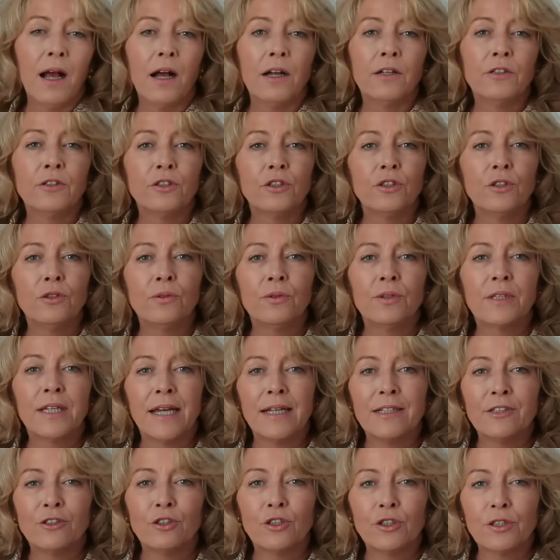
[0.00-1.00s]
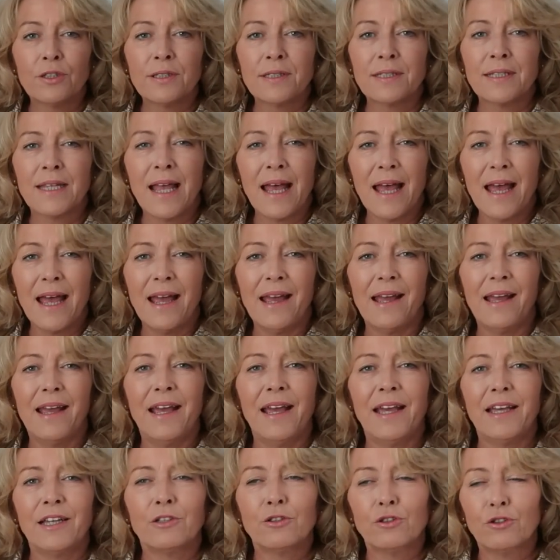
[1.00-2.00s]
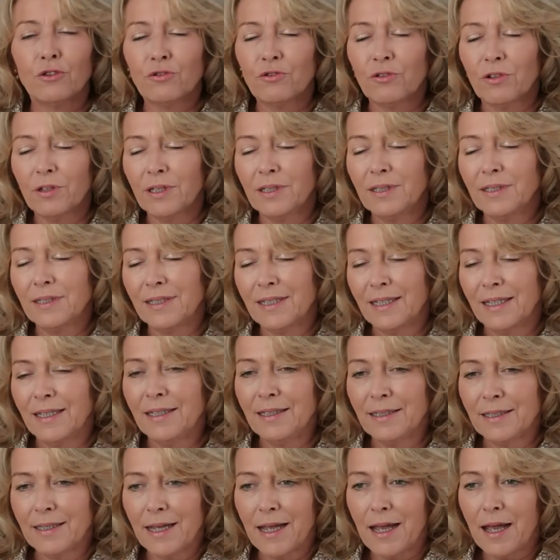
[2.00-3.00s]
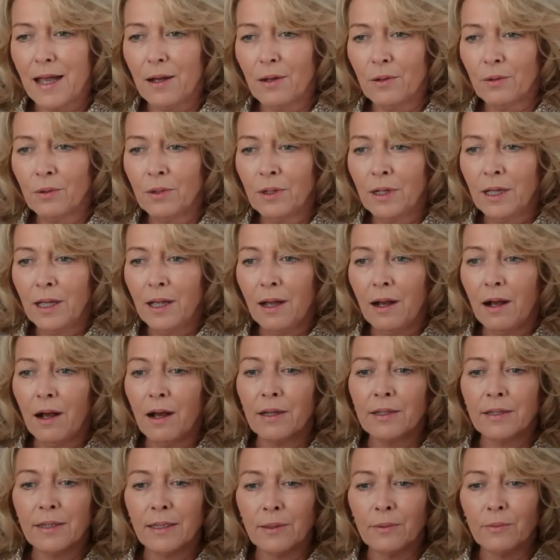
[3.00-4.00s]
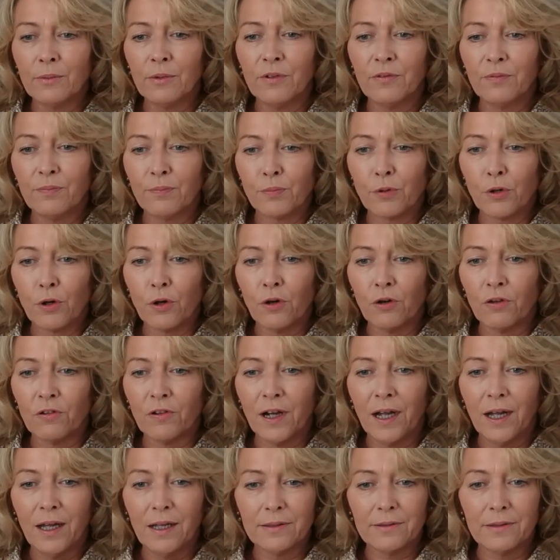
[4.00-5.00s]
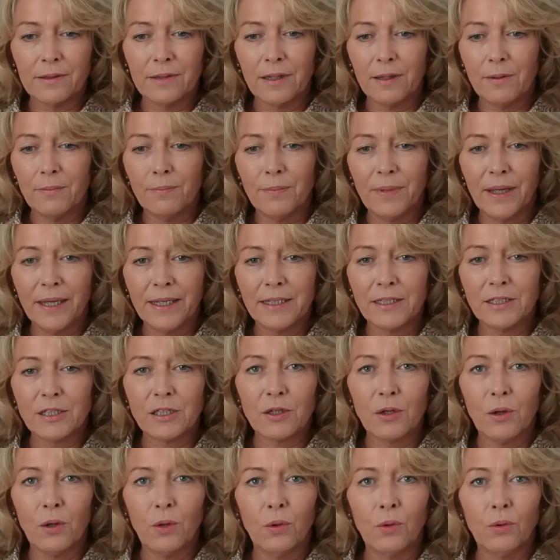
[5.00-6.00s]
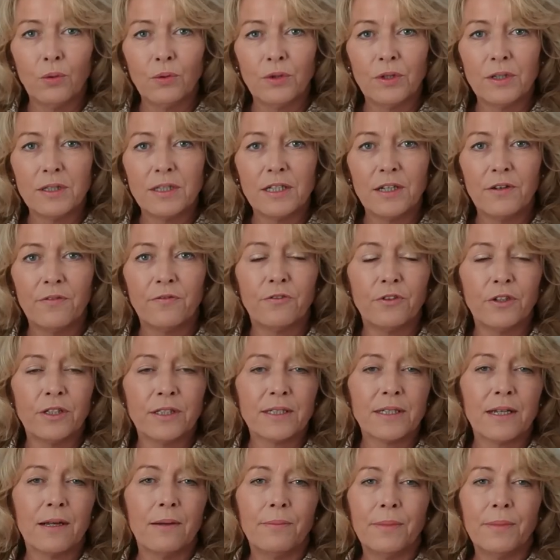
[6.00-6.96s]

And you get just that extra detail, I think, with Brora that makes all the difference.